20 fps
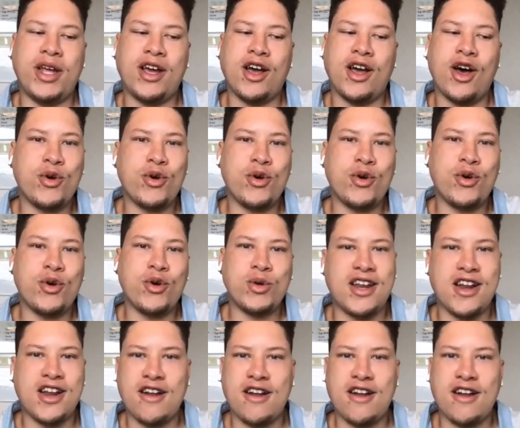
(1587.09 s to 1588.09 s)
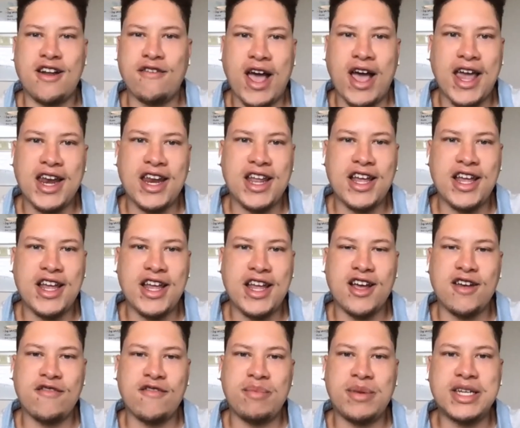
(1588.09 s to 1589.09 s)
the building hosted a
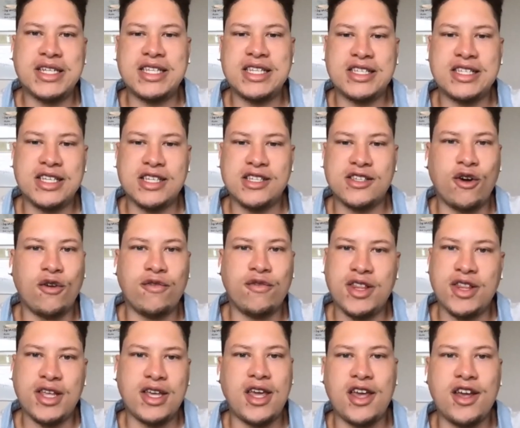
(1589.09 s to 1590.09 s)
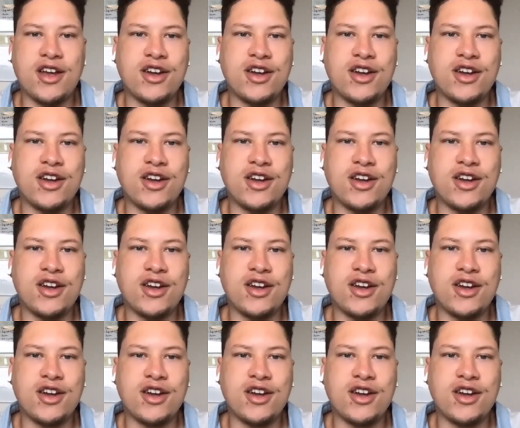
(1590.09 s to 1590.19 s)
variety of businesses